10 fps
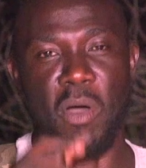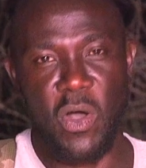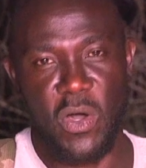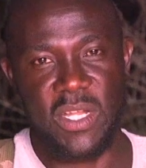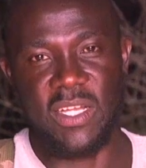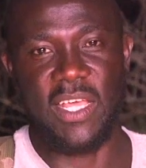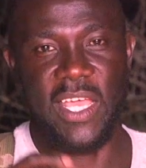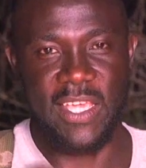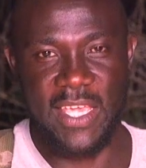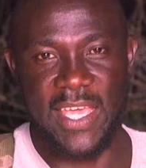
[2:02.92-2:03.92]
born
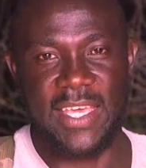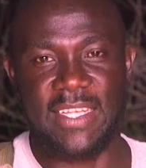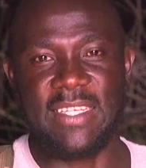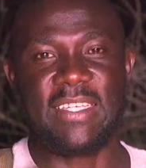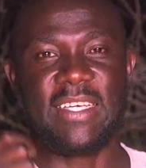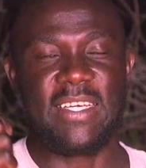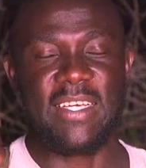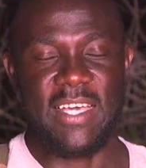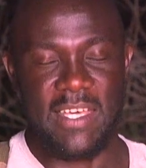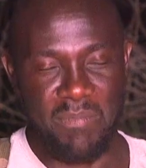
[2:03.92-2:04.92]
again
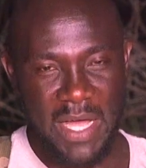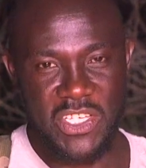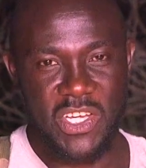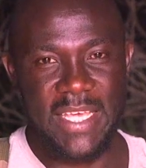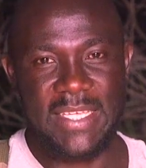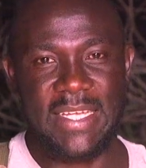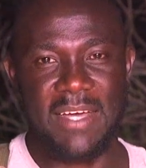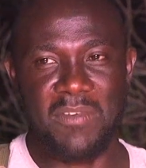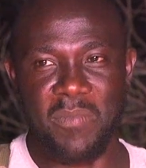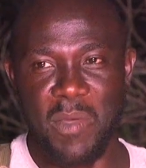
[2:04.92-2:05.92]
much later
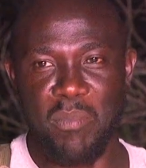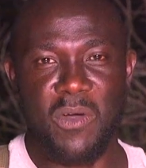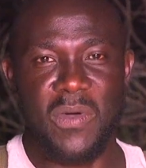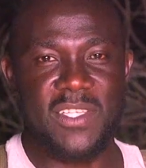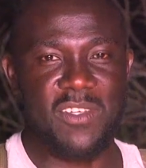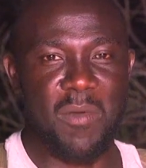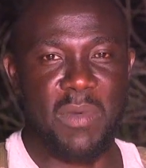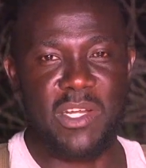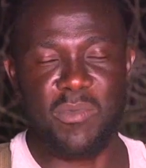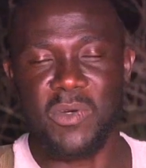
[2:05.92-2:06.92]
from the bowels of our
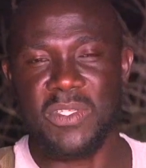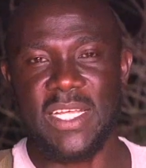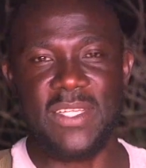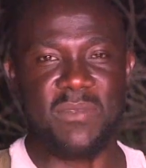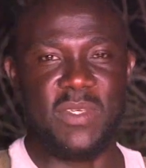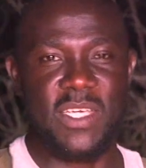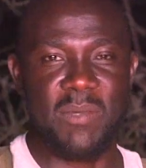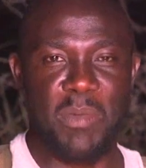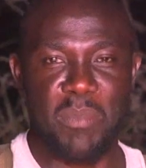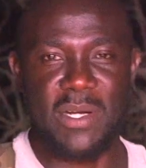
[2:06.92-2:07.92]
battle monsters. I
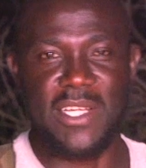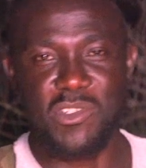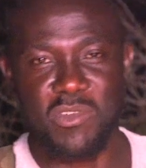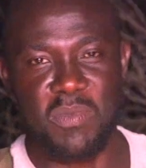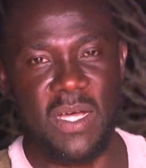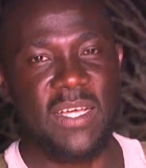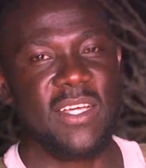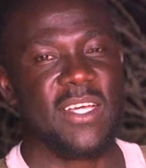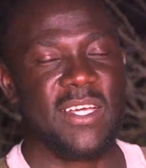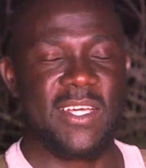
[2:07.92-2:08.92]
became a paratrooper,
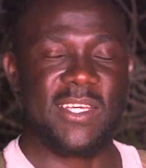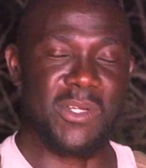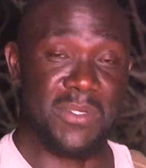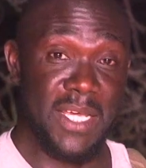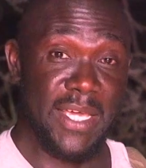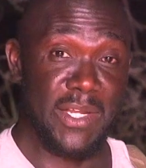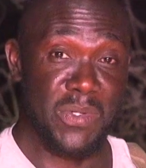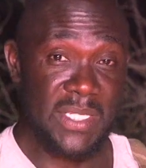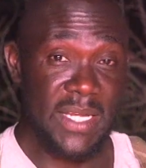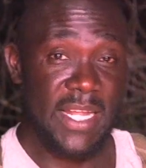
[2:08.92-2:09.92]
you know, second
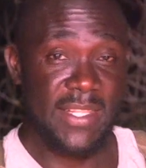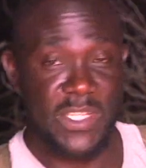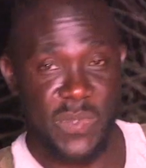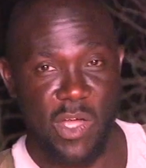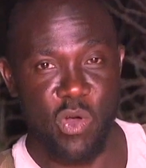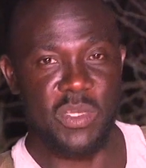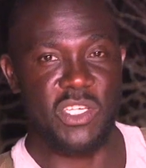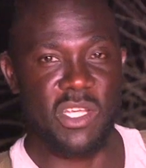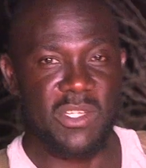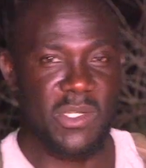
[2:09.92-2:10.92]
lieutenant. That's where I
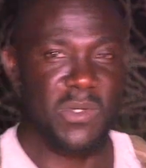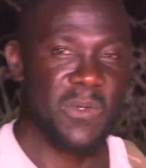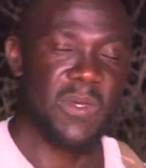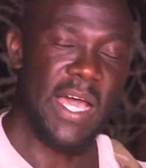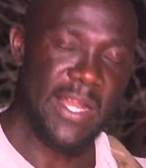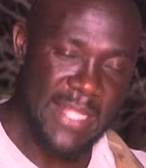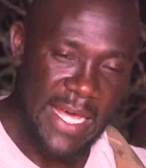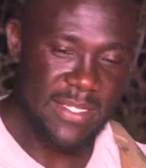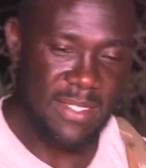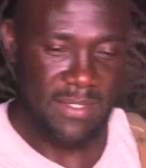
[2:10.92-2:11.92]
commissioned to, and
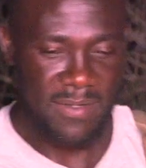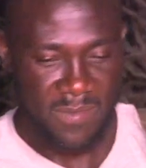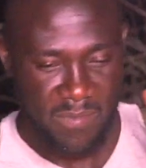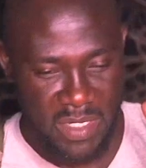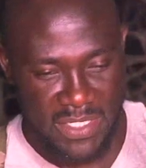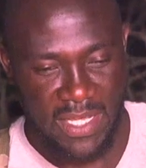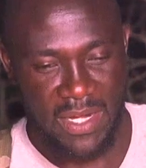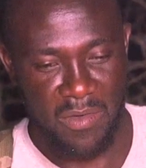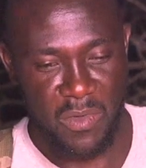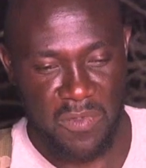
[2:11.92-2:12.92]
that's
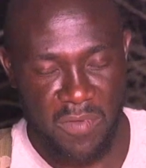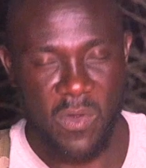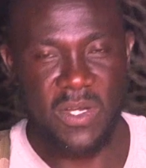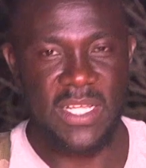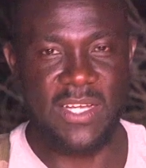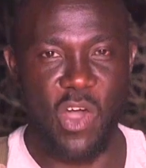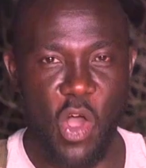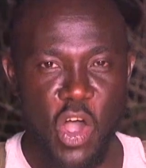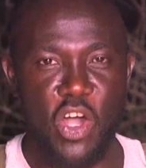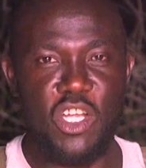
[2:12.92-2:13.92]
basically was founded
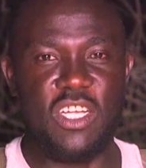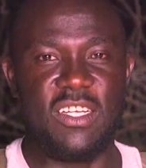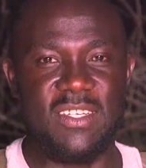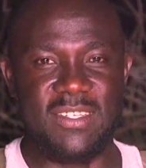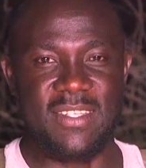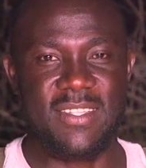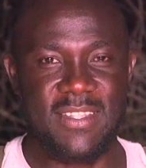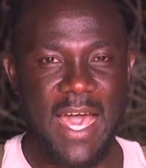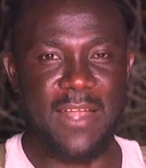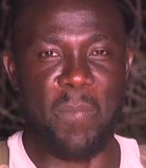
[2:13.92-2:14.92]
on
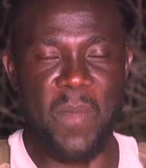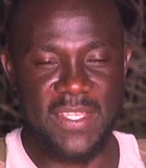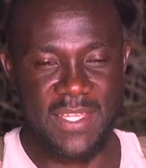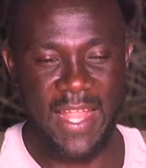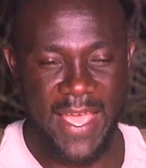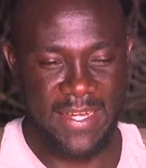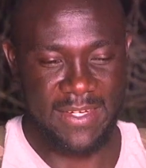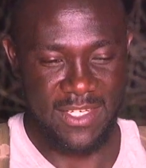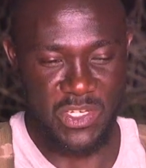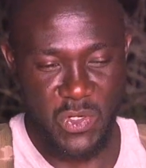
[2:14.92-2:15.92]
that baseline,
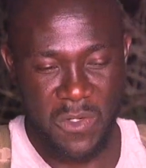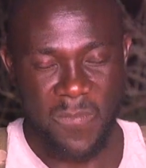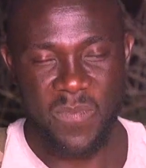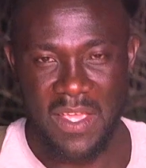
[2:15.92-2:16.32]
you know,